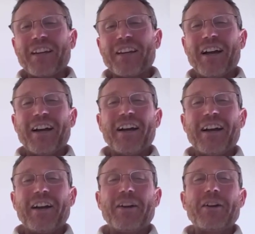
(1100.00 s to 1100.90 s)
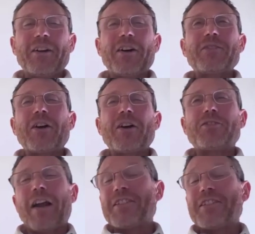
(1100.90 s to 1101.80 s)
a
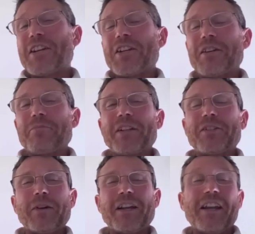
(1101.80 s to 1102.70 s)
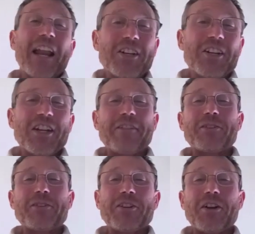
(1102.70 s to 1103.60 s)
transition between an energy of a
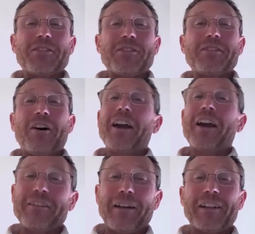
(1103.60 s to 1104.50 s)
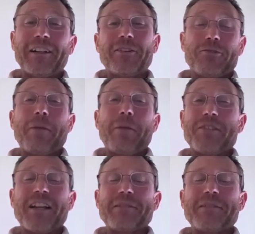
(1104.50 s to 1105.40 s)
certain eigenvalue that's
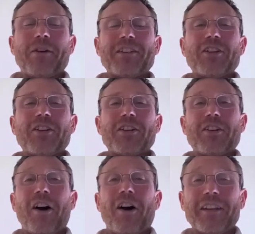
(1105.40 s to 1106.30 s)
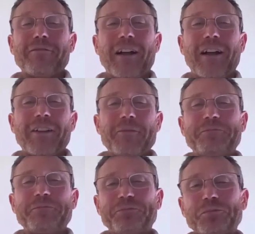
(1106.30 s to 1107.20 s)
represented by a certain eigenvalue.
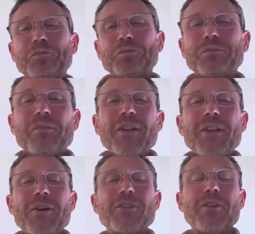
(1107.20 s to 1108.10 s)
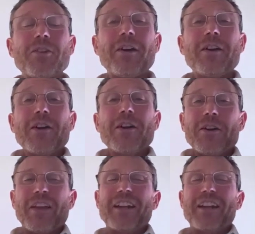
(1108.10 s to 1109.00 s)
So
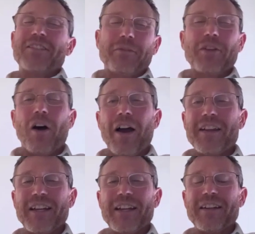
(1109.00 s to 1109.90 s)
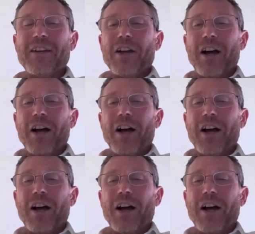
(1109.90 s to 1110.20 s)
that sort of ties in,